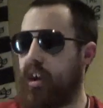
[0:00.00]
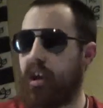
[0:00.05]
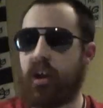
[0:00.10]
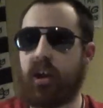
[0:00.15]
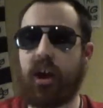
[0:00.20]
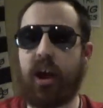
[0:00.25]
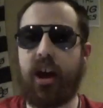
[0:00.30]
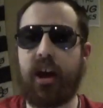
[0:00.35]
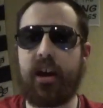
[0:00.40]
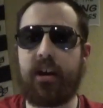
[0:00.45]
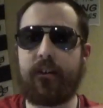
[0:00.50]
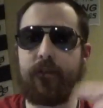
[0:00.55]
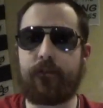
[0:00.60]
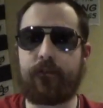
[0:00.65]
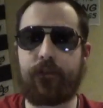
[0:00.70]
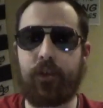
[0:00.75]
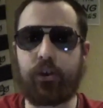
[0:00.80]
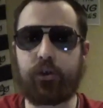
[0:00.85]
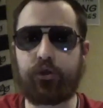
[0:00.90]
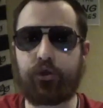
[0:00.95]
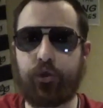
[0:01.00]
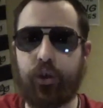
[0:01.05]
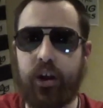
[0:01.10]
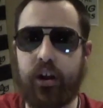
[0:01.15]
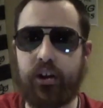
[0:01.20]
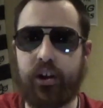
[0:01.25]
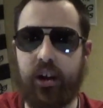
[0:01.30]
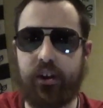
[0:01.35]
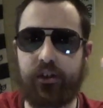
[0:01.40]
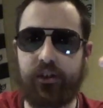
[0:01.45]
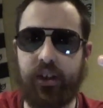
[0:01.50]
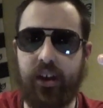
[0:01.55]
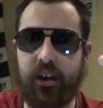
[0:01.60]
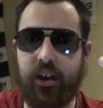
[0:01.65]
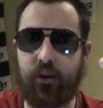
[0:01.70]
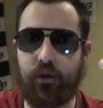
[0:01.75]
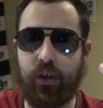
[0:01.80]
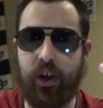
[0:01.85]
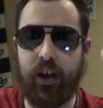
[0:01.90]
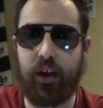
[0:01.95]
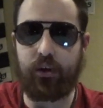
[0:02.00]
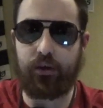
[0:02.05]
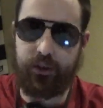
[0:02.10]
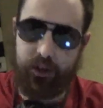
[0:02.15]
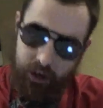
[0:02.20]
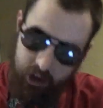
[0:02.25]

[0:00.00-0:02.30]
a first round, a second round,